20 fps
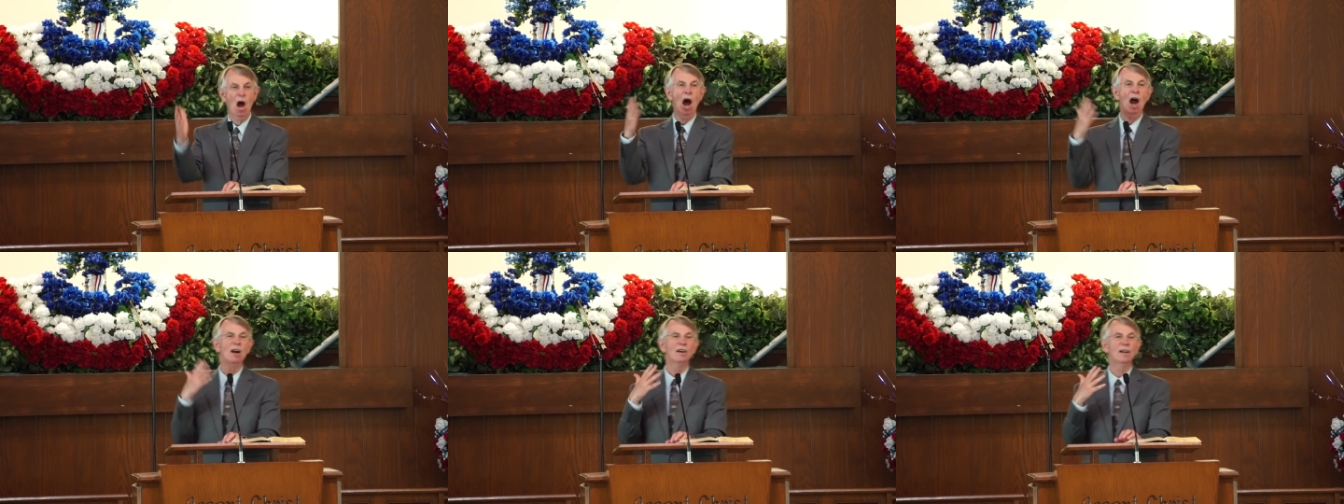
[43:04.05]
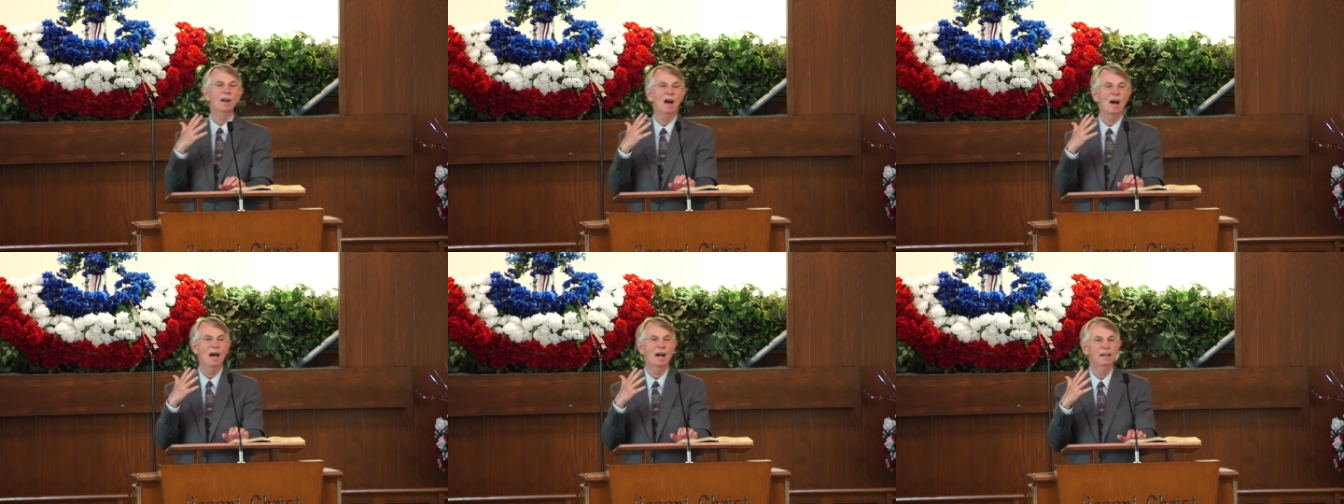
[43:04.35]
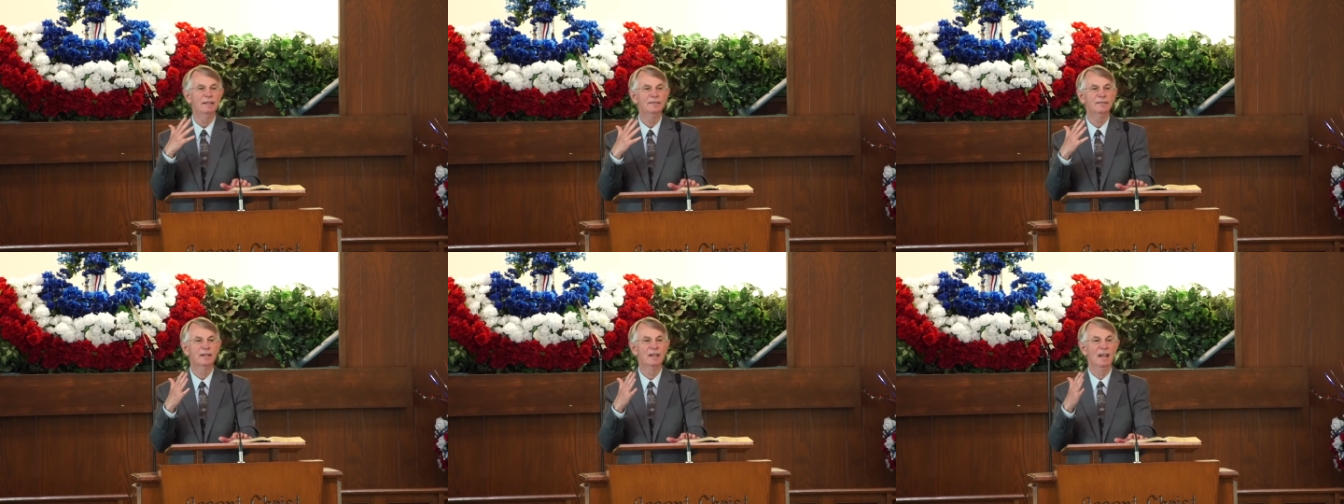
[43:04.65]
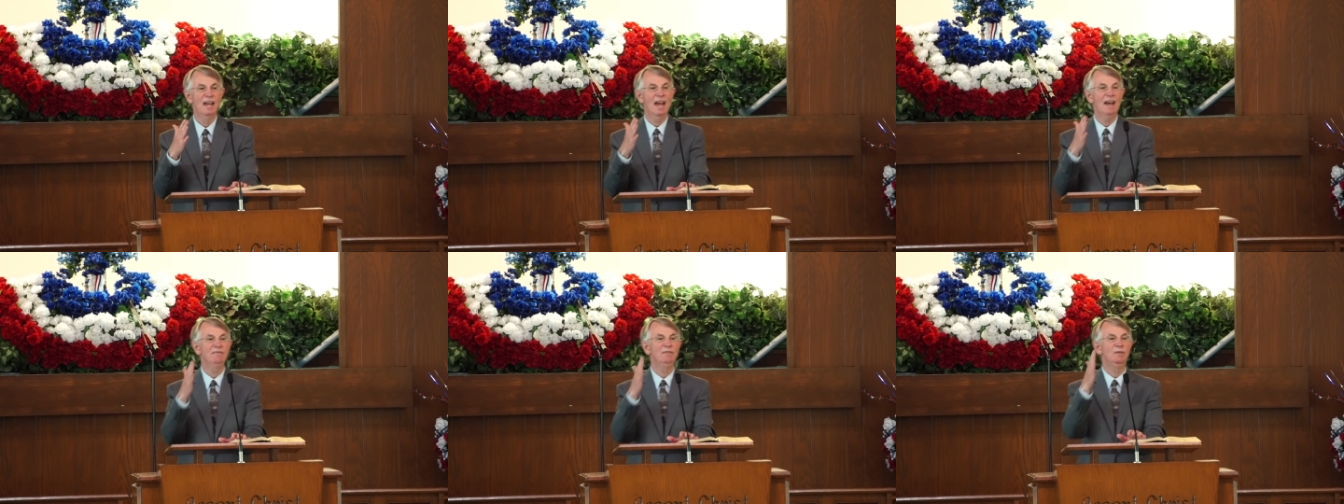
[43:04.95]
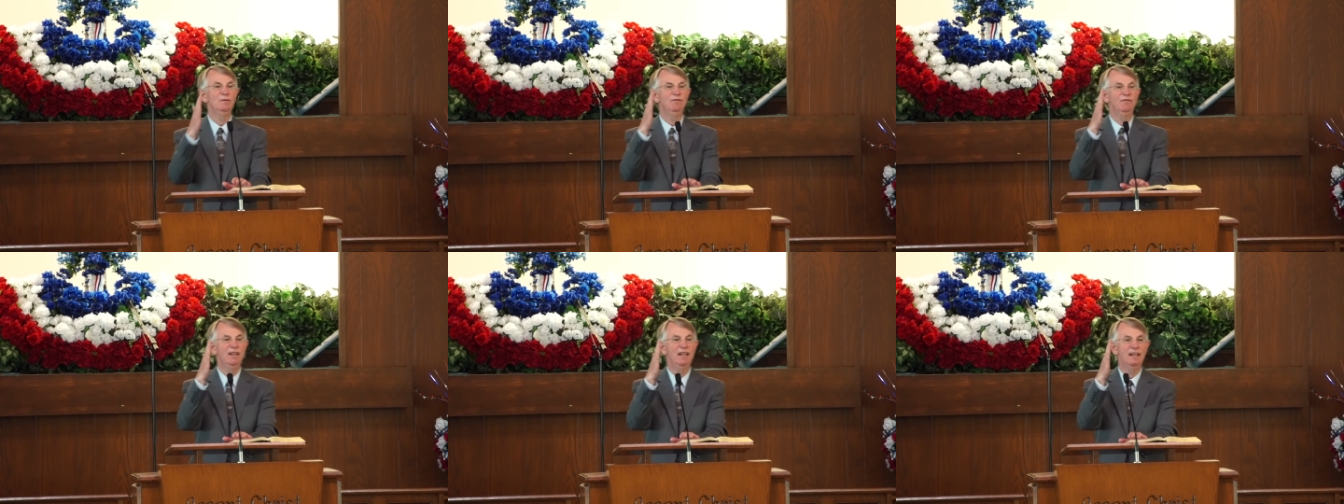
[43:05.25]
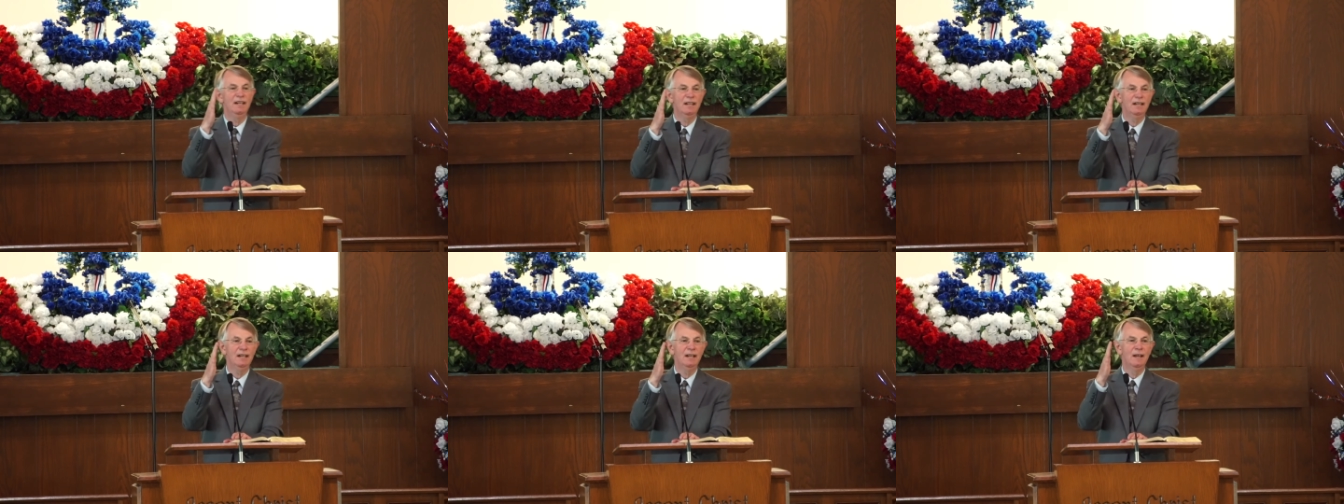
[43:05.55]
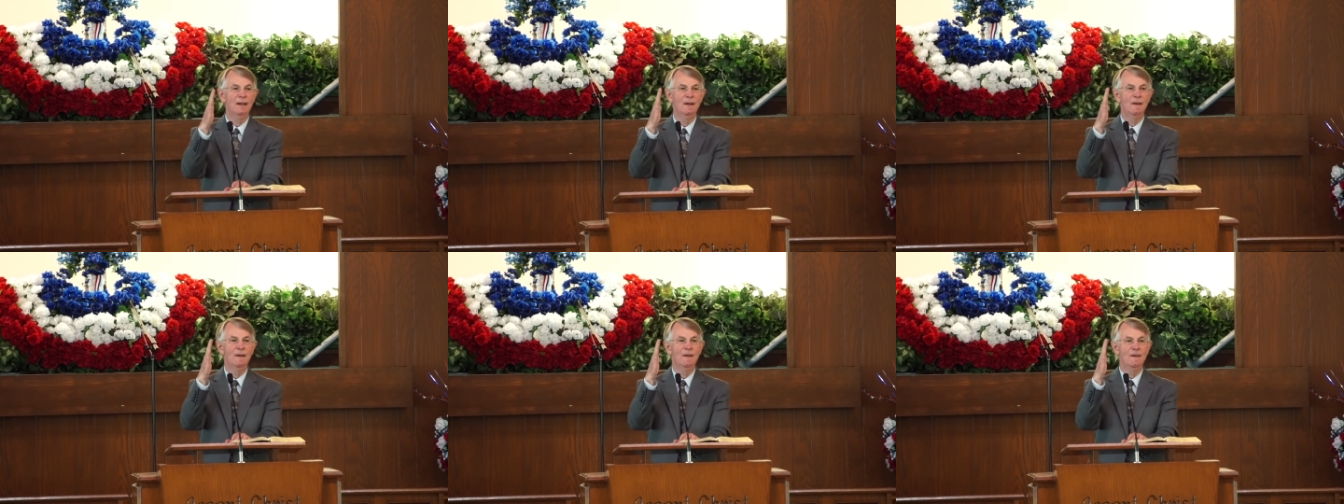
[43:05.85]
our gods have
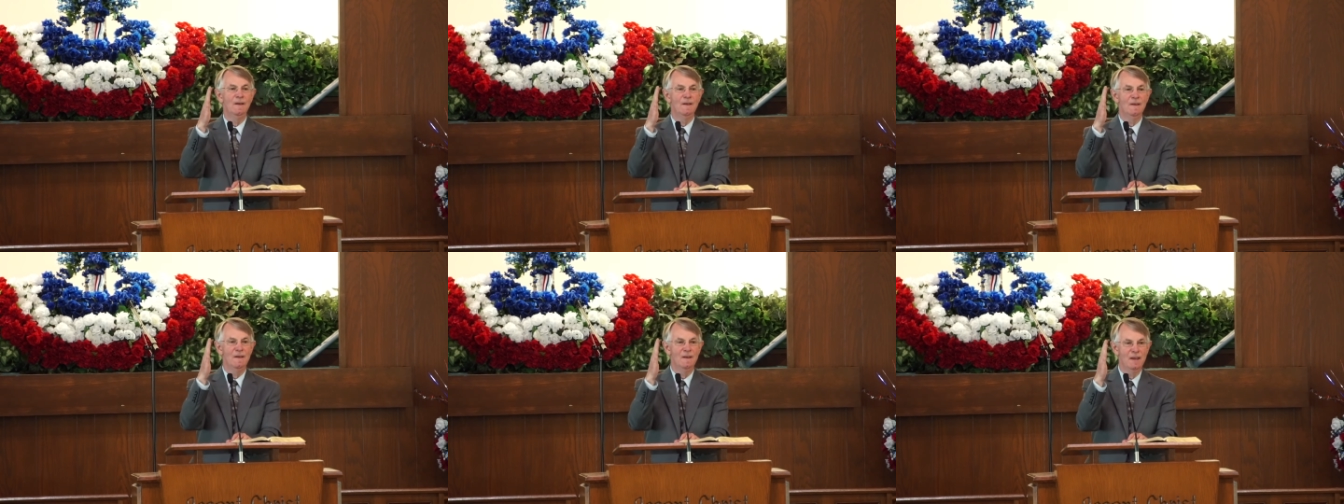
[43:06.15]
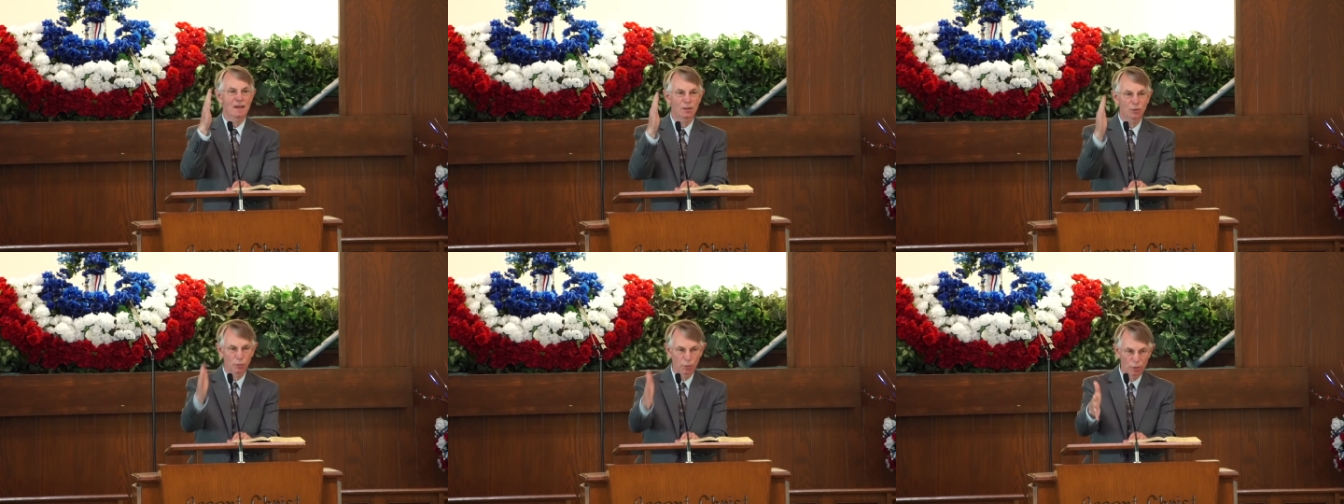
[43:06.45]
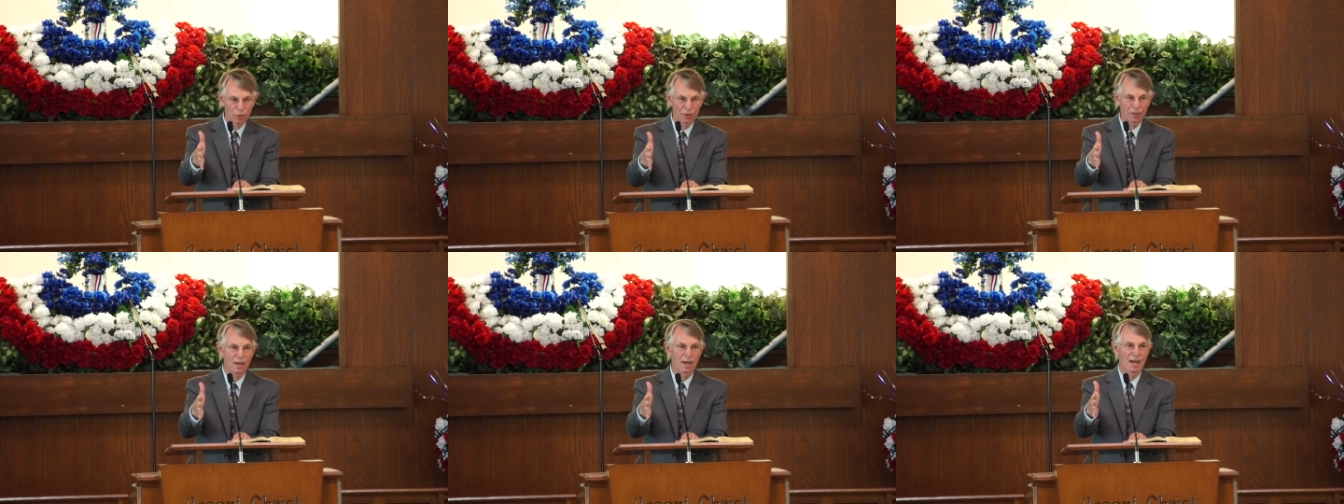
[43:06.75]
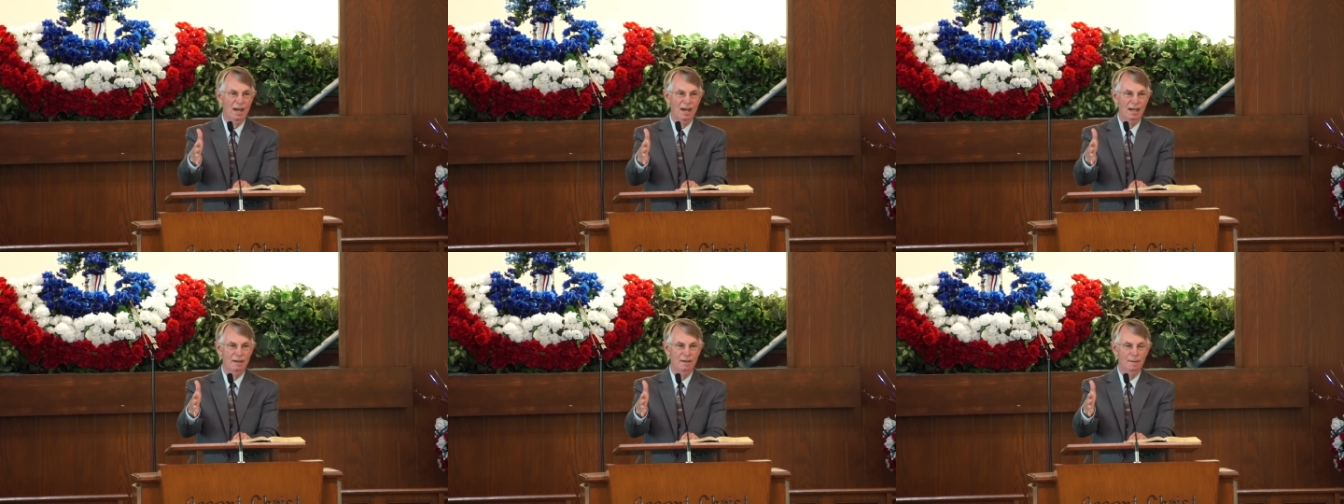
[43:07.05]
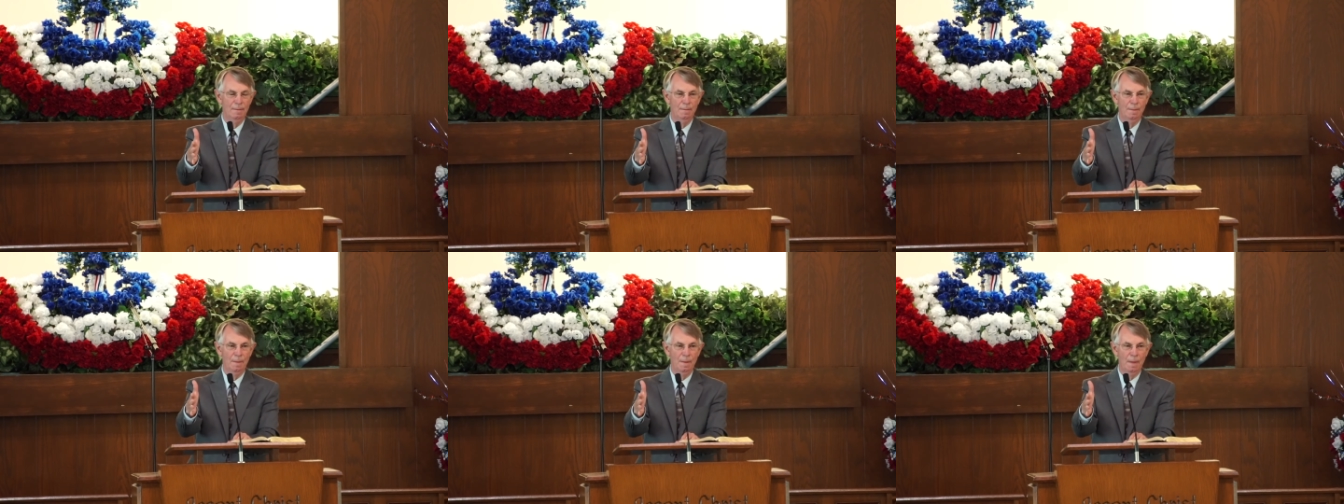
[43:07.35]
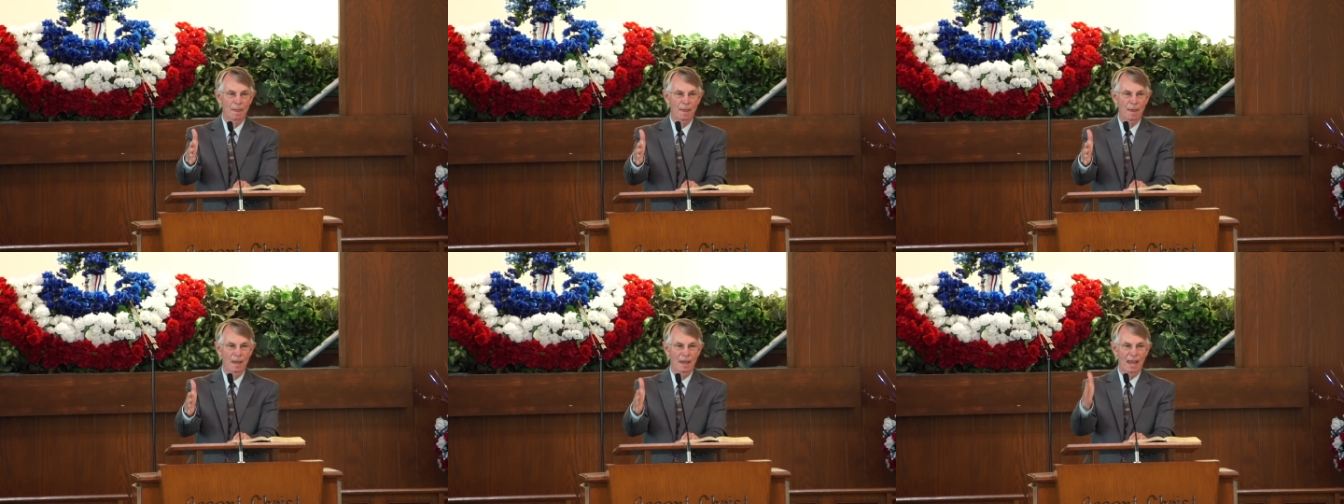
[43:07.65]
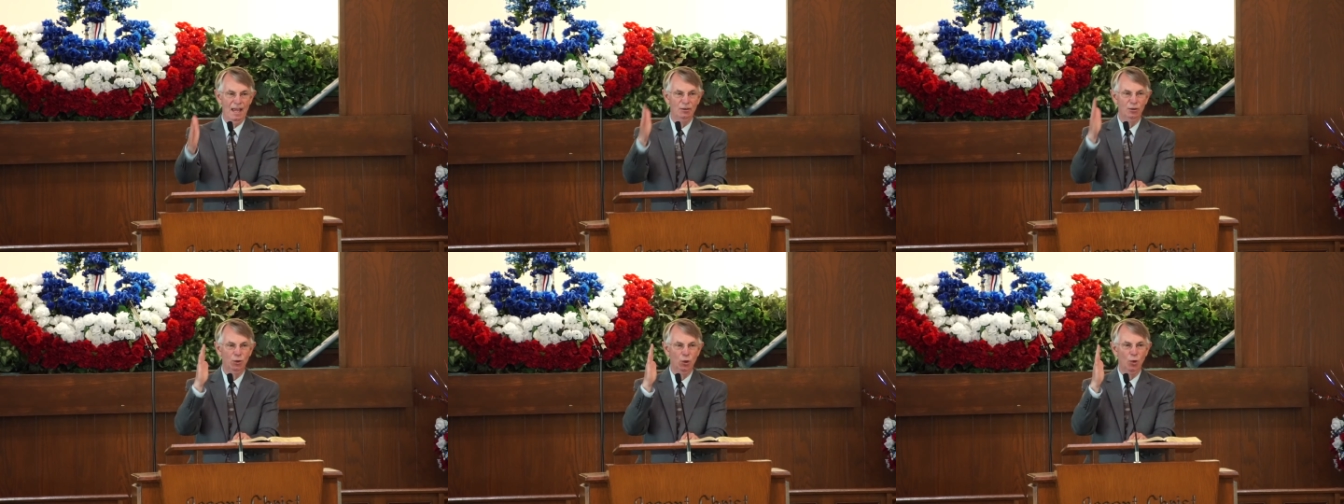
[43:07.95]
defeated Israel's God.
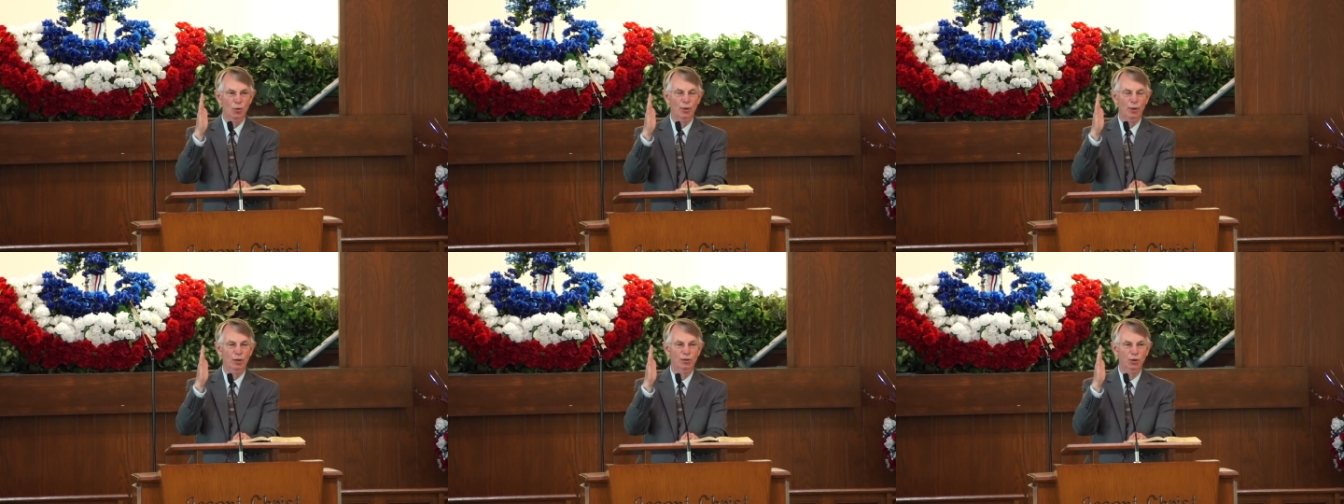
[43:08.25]
And so they're